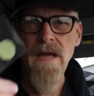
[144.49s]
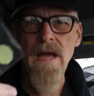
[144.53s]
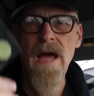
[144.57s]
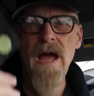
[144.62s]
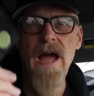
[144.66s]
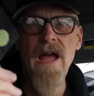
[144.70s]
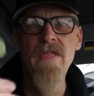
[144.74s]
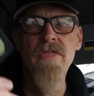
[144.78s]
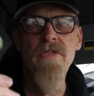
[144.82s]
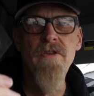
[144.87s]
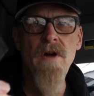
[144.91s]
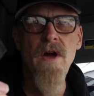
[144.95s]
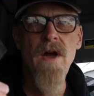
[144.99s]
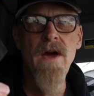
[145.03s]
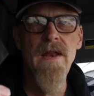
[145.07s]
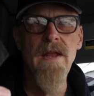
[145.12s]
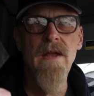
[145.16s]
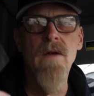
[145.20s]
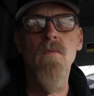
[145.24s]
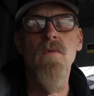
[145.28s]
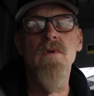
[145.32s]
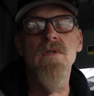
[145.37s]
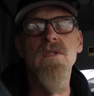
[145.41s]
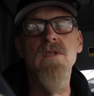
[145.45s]
I thought
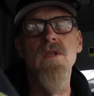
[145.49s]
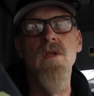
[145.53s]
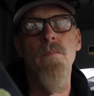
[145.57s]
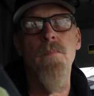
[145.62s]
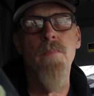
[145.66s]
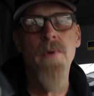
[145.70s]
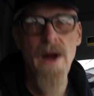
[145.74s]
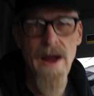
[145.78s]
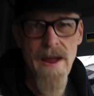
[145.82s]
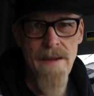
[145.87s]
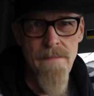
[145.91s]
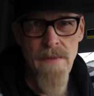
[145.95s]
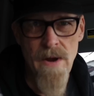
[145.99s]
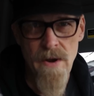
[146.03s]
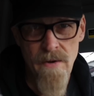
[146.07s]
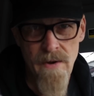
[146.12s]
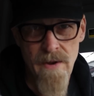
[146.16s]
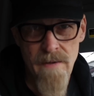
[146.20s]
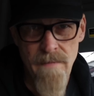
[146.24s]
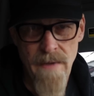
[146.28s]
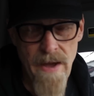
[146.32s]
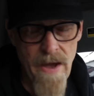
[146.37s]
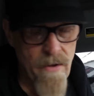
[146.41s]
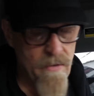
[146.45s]
it was the
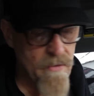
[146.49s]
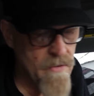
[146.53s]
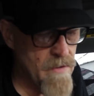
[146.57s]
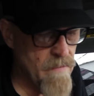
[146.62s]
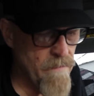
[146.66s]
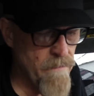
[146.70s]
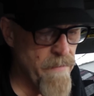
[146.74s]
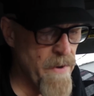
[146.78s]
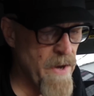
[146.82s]
primary mount,